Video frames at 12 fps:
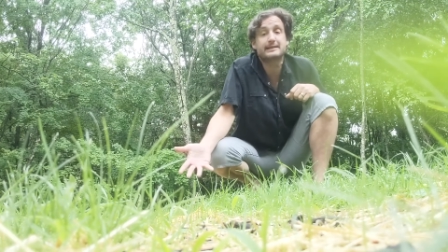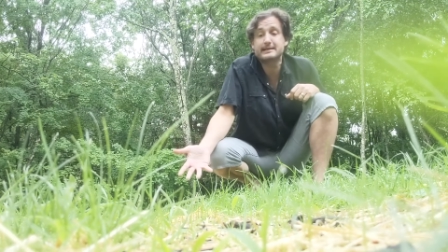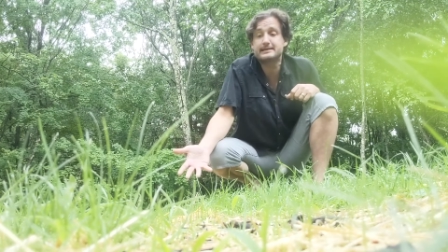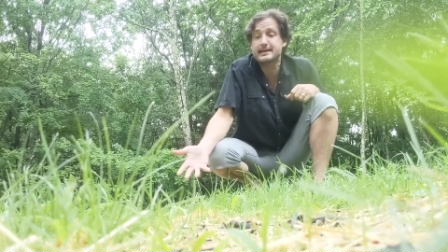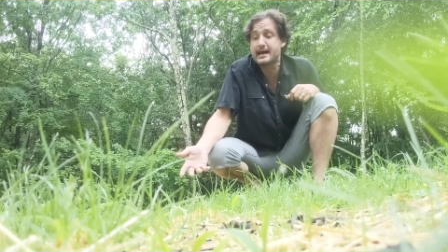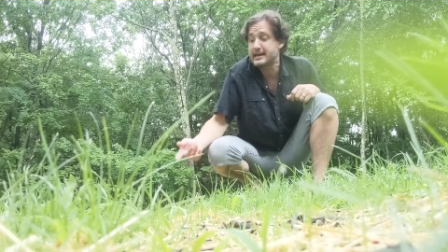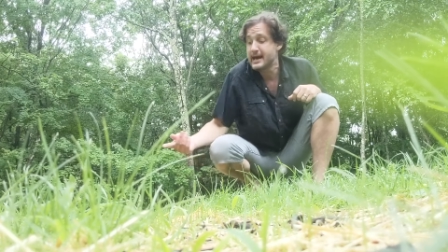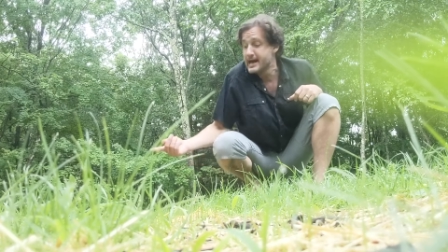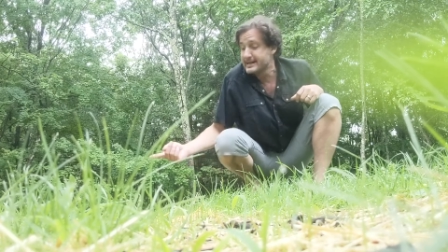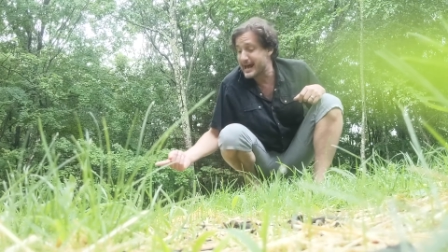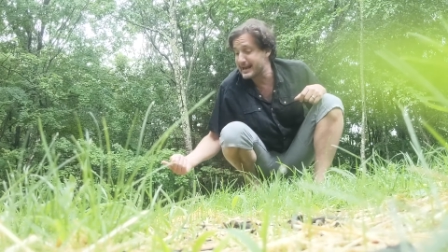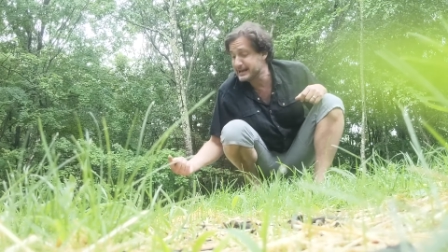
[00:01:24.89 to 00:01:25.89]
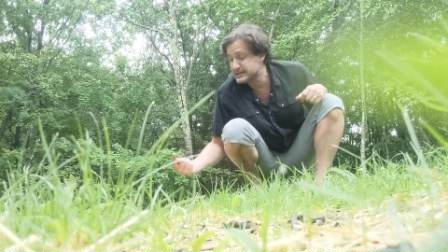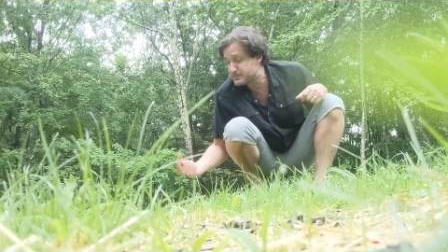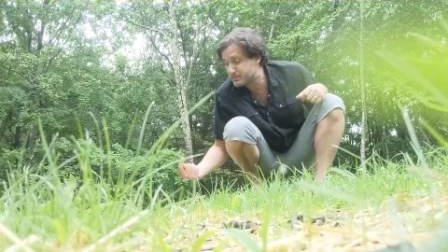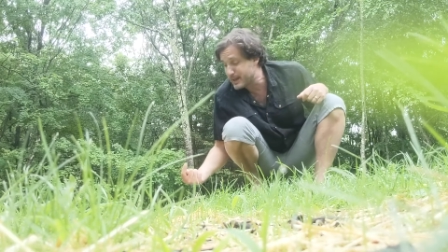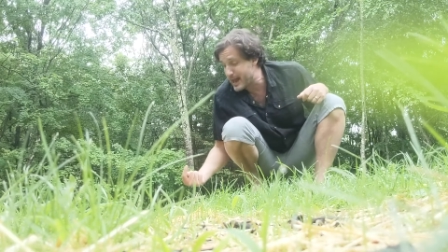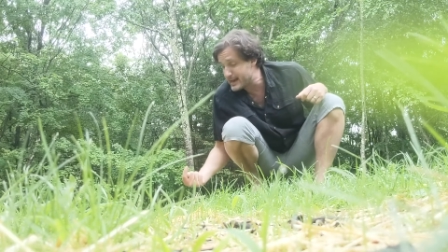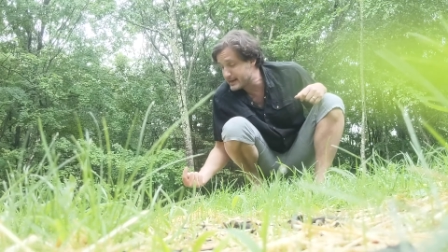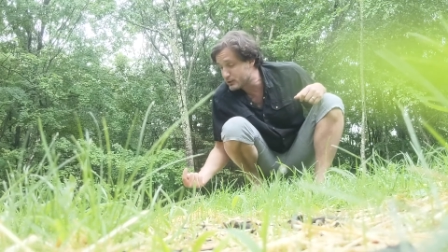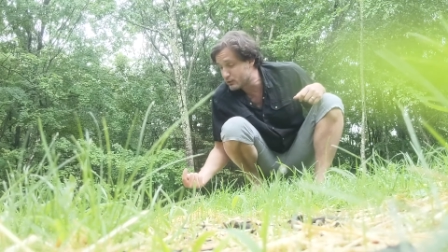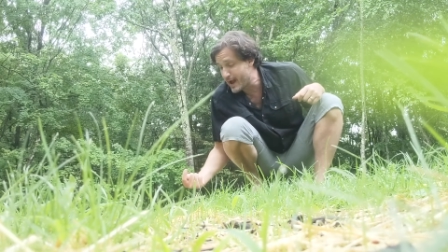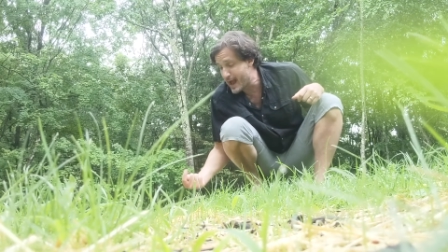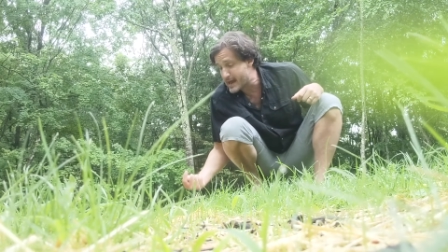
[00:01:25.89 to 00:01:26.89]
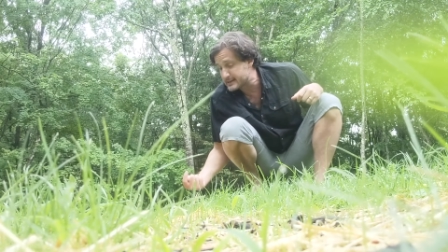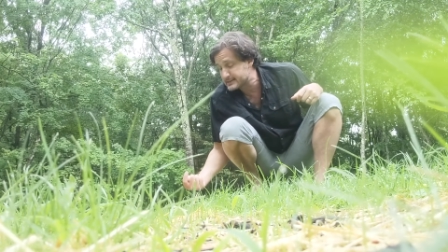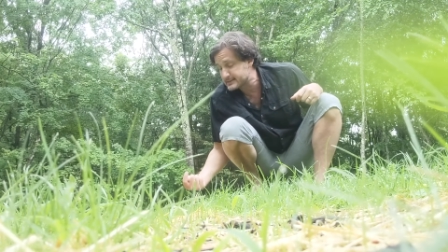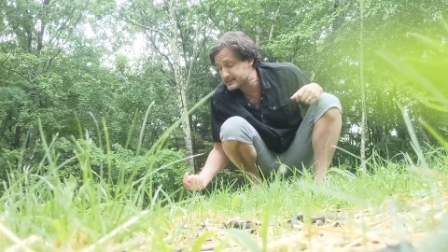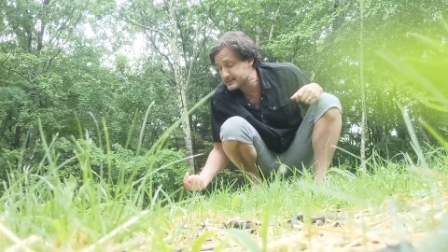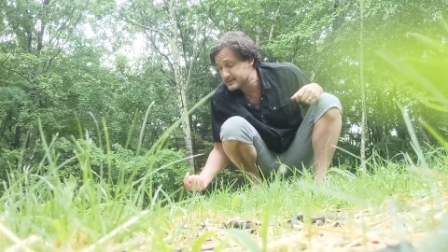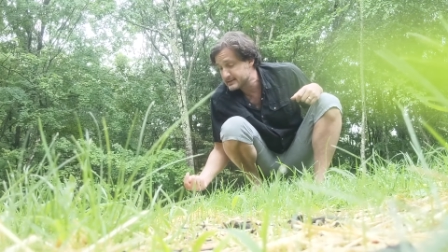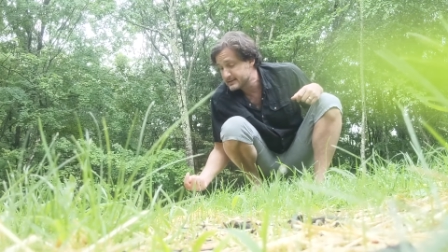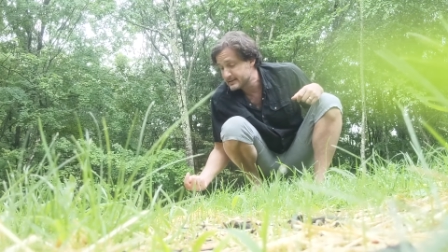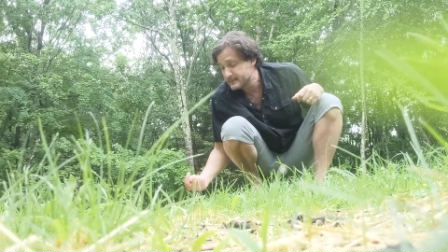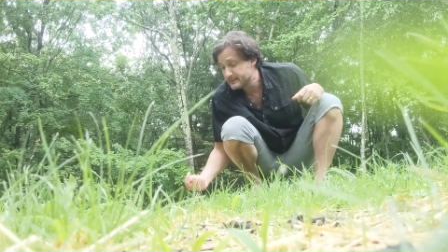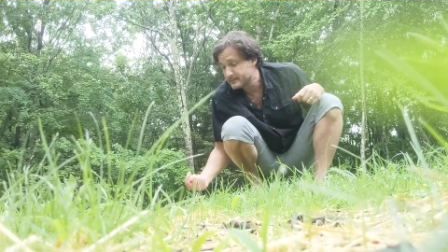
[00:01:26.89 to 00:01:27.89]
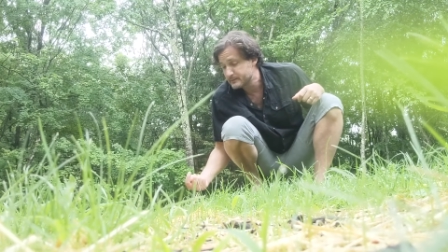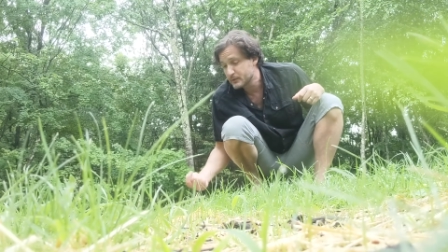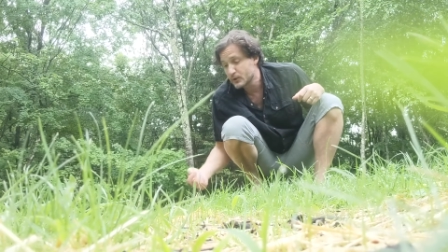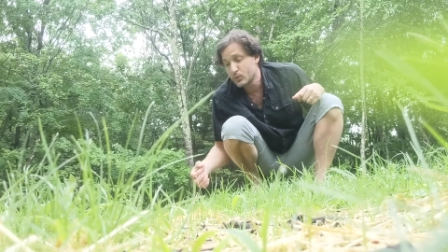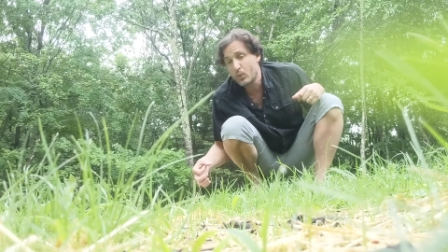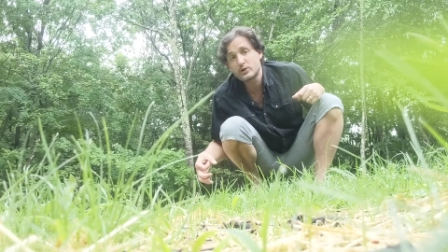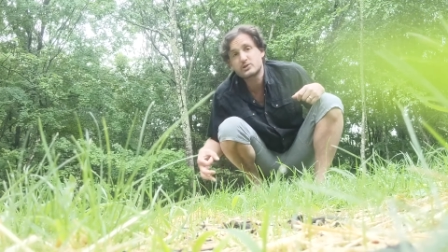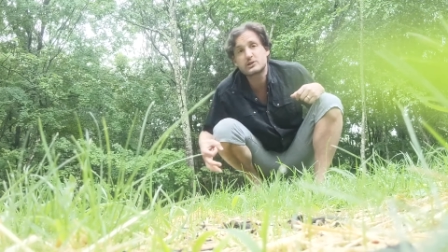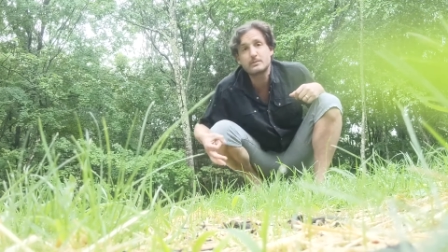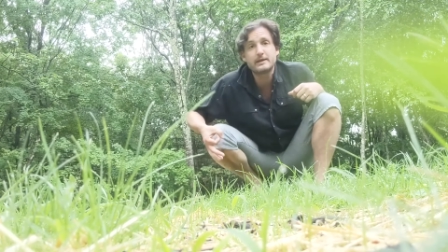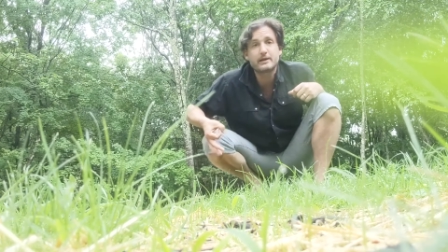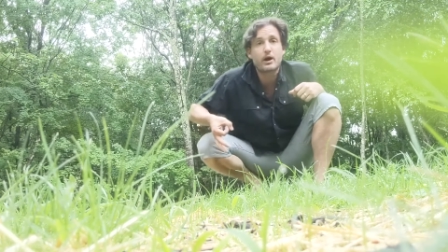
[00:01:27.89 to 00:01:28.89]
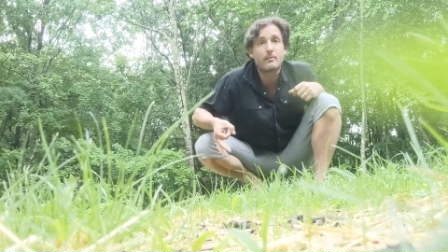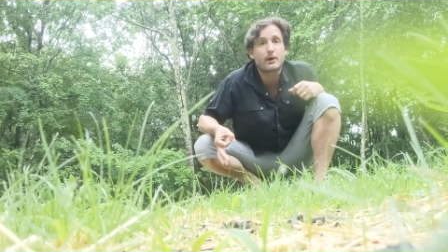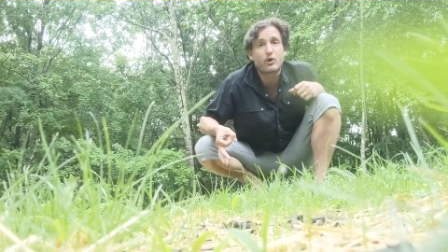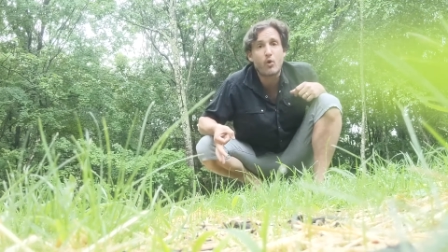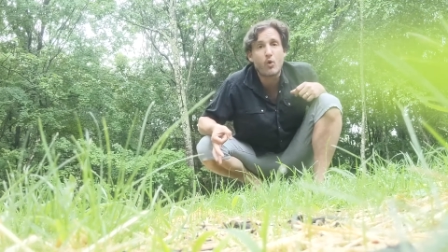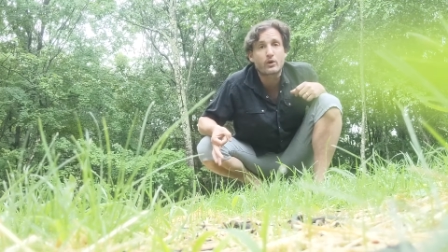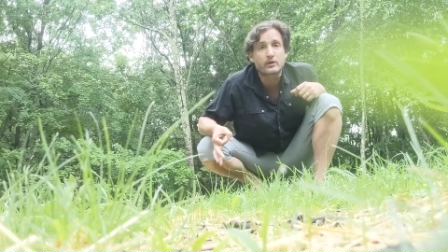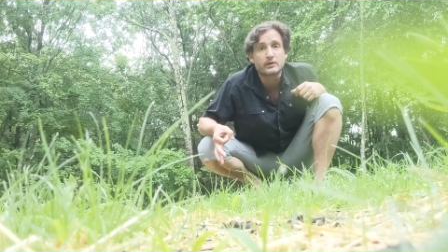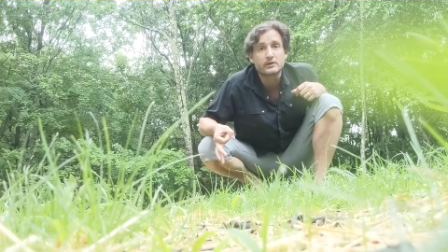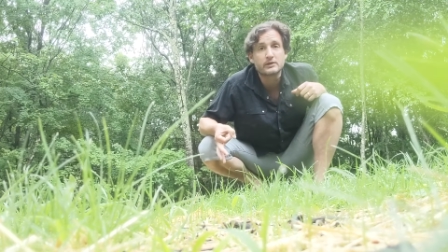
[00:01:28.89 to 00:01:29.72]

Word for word: and he said that each blade of grass wants to become a quarter.